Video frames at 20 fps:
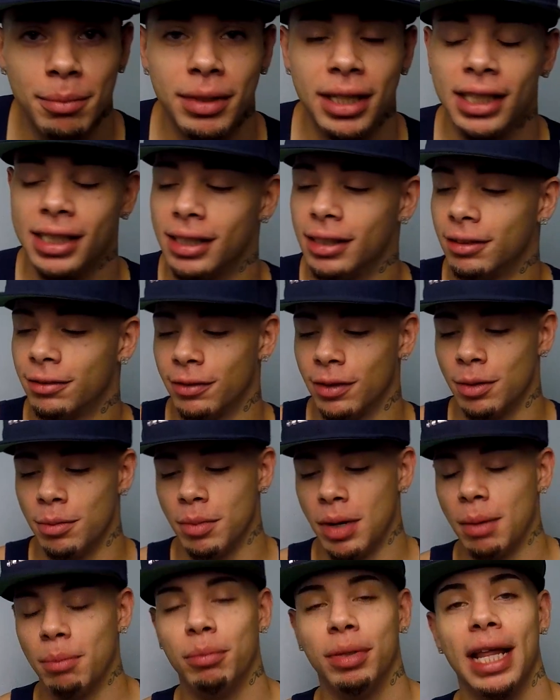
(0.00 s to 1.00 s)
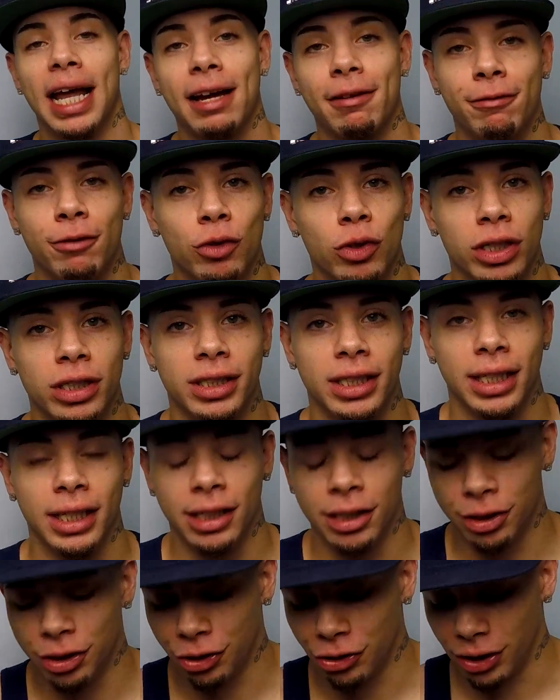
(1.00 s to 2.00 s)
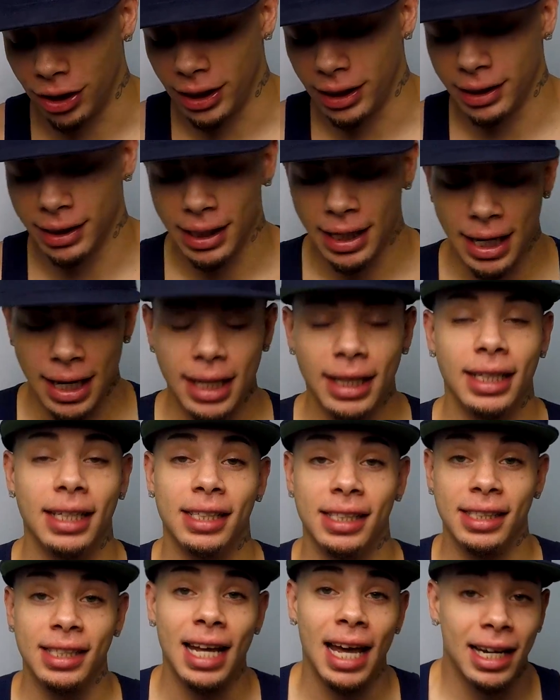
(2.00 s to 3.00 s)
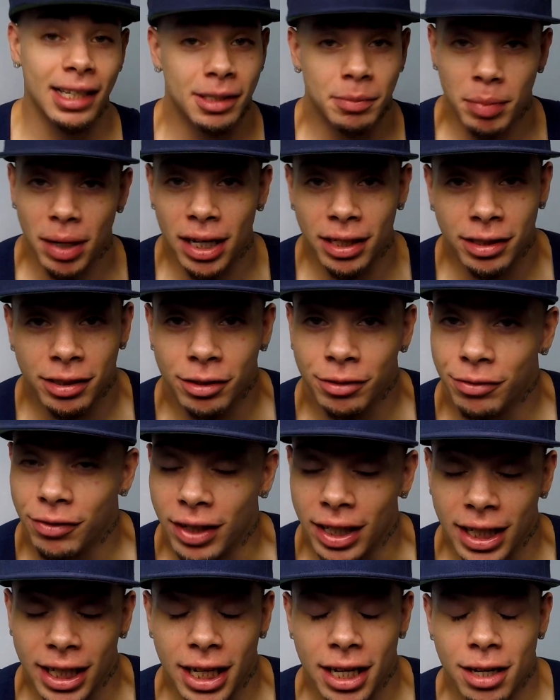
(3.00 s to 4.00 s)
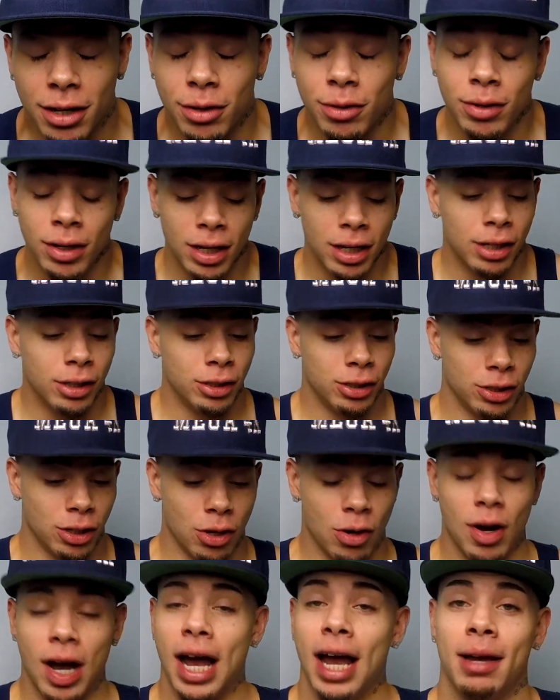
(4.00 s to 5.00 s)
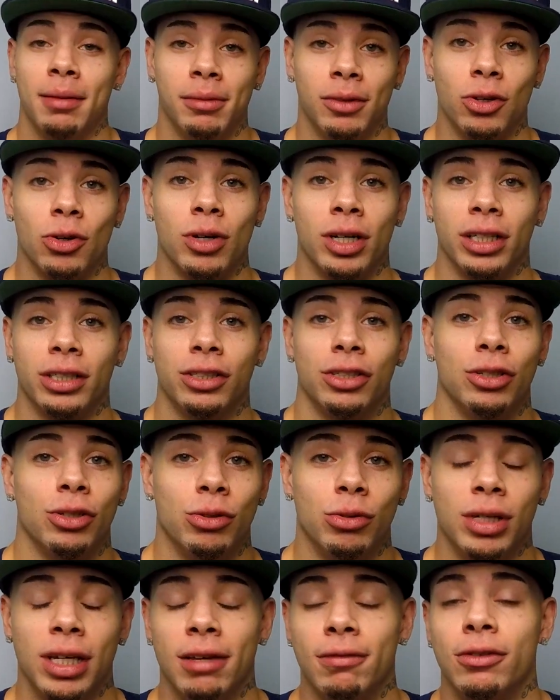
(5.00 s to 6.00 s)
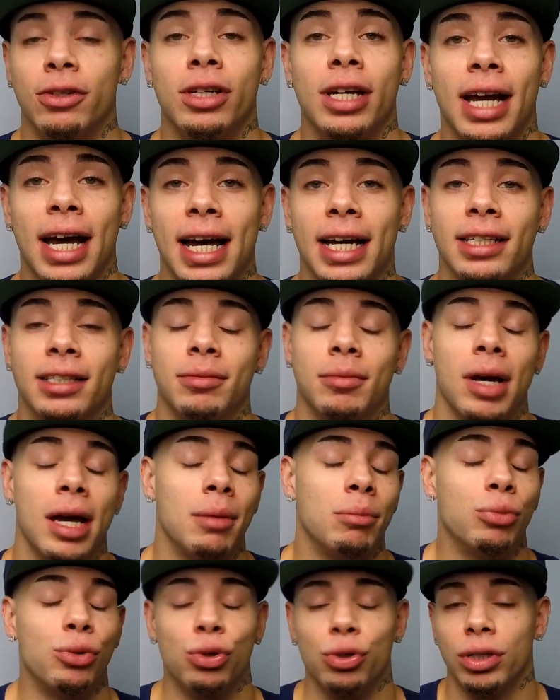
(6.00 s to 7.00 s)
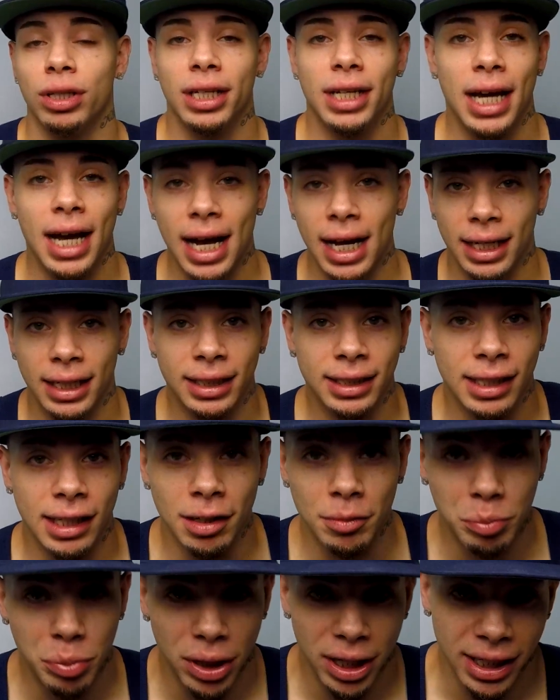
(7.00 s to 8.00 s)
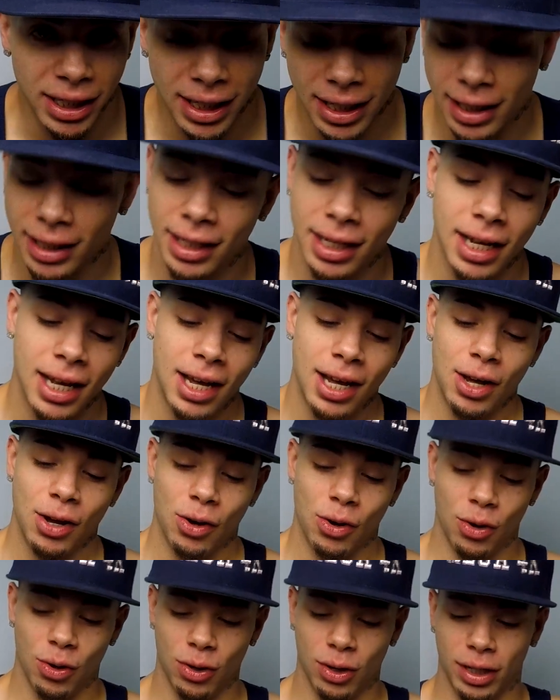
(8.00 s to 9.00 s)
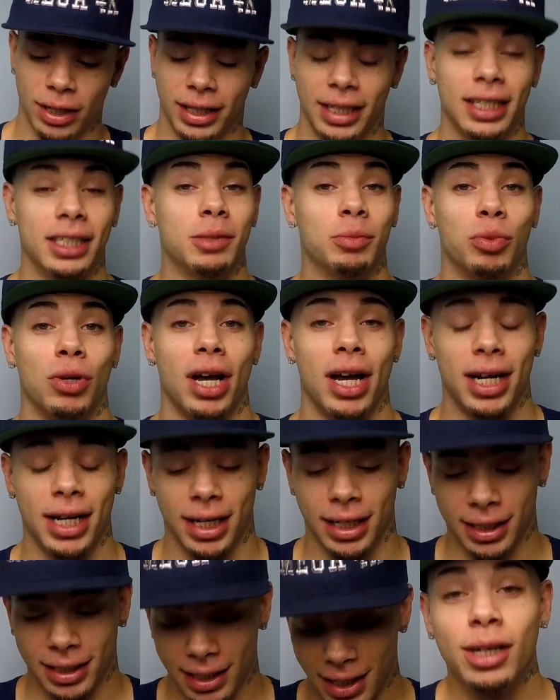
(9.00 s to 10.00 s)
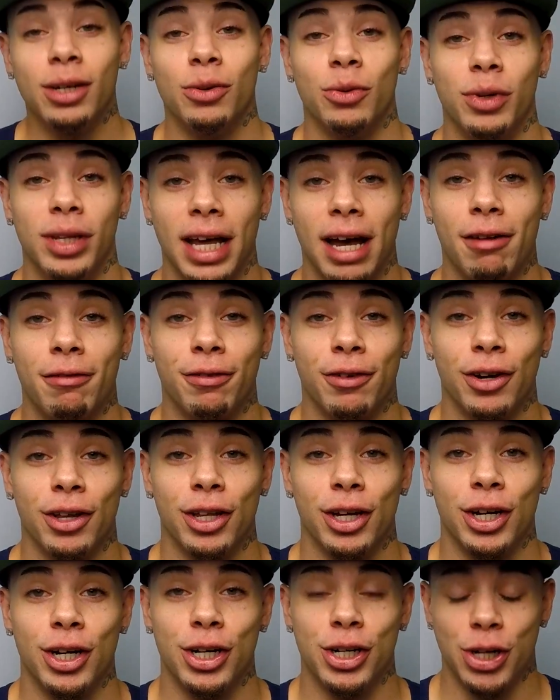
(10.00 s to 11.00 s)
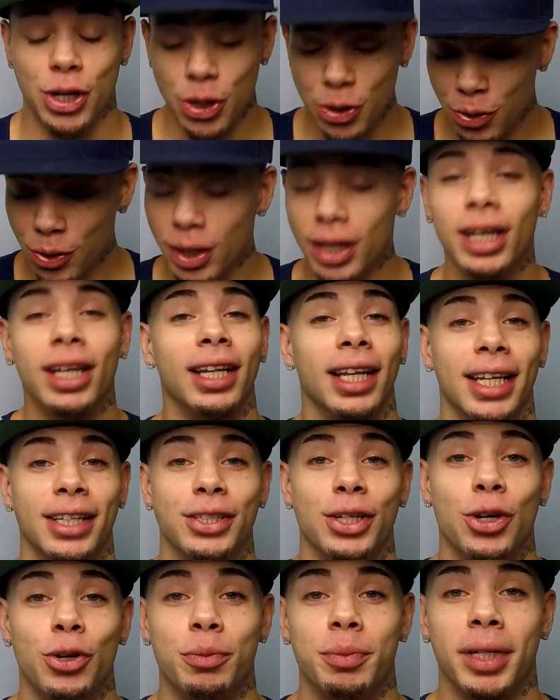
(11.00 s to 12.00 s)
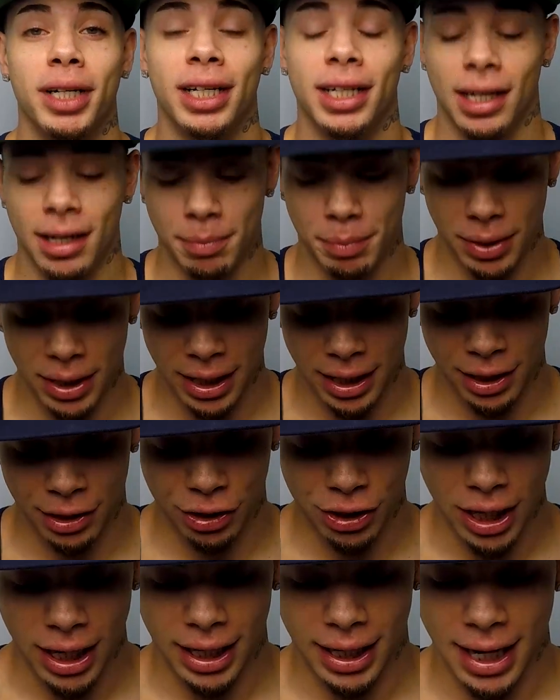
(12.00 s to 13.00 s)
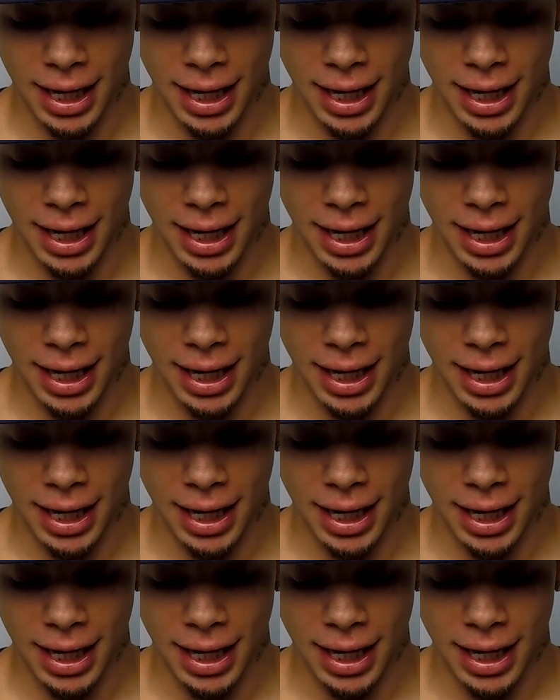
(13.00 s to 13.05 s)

This is from Black Forest Industries. This is not a sponsored video, so I'm going to give you guys my brutally honest opinion on this product. Without further ado, let's open it up and check it